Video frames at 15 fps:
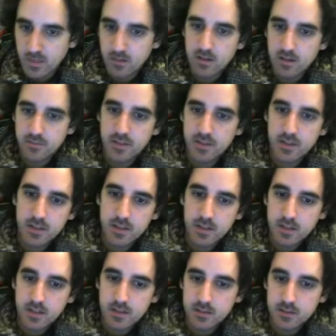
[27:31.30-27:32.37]
I think
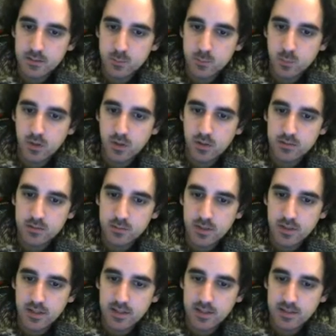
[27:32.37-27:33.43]
this wall is
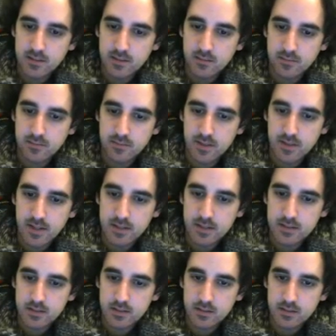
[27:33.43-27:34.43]
looking a little flat.